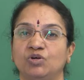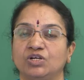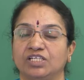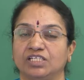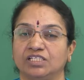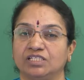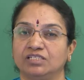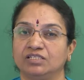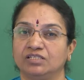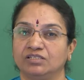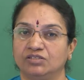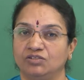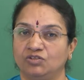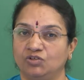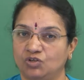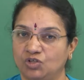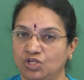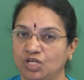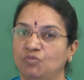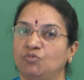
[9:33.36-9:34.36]
body,
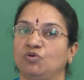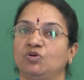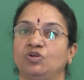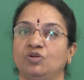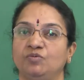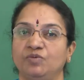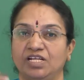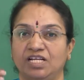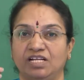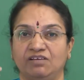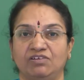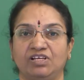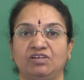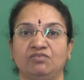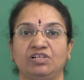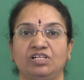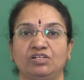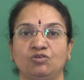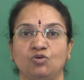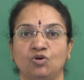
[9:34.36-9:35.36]
your hemoglobin level
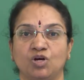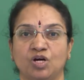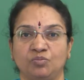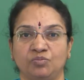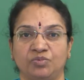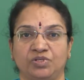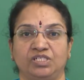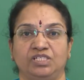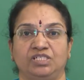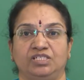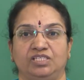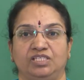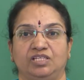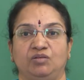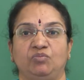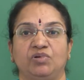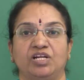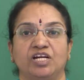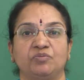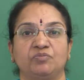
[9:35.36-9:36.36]
will go up, the
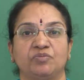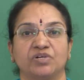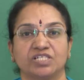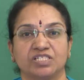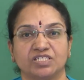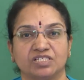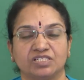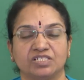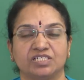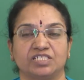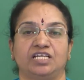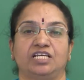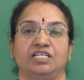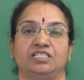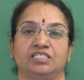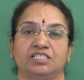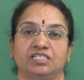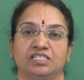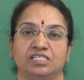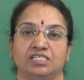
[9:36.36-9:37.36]
blood pressure
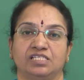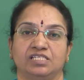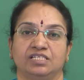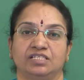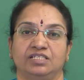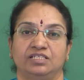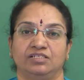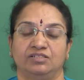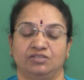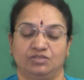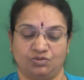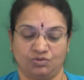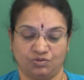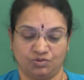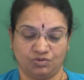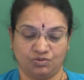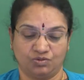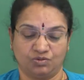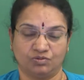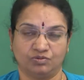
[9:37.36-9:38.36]
changes. So,
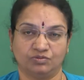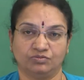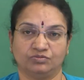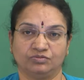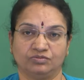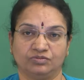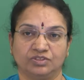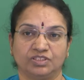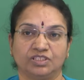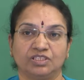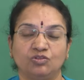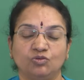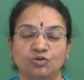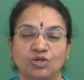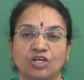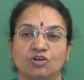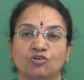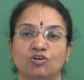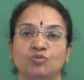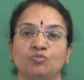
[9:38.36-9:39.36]
you
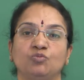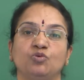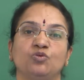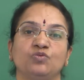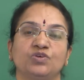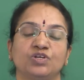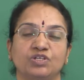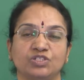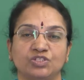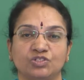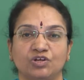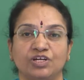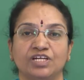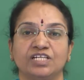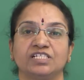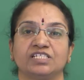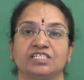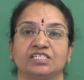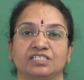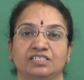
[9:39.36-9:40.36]
cannot move your
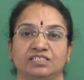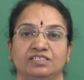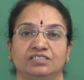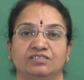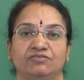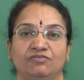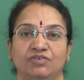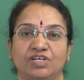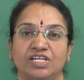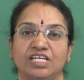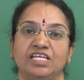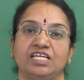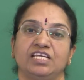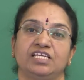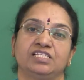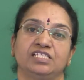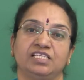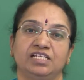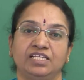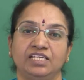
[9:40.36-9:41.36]
joints very
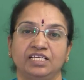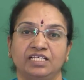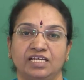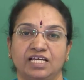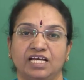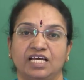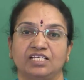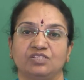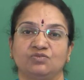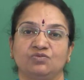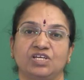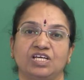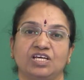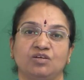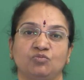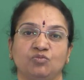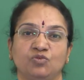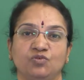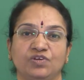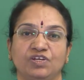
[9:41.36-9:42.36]
easily as we are
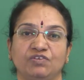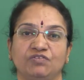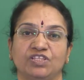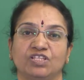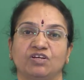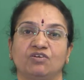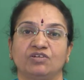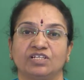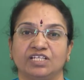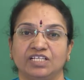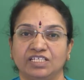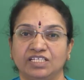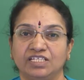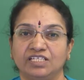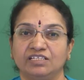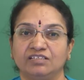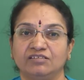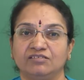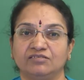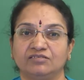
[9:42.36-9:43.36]
moving without
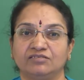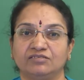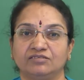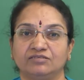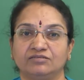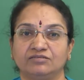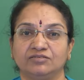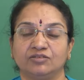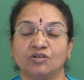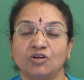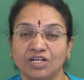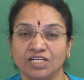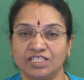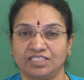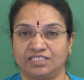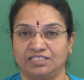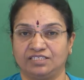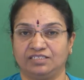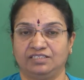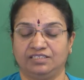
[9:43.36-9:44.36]
any uh,
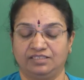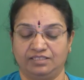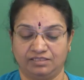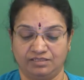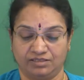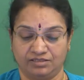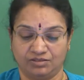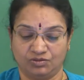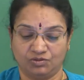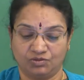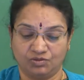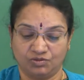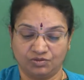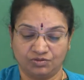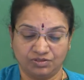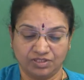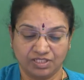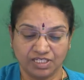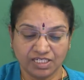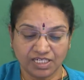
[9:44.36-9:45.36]
knowledge. So,
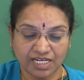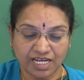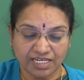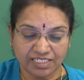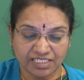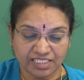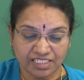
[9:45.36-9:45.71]
it acts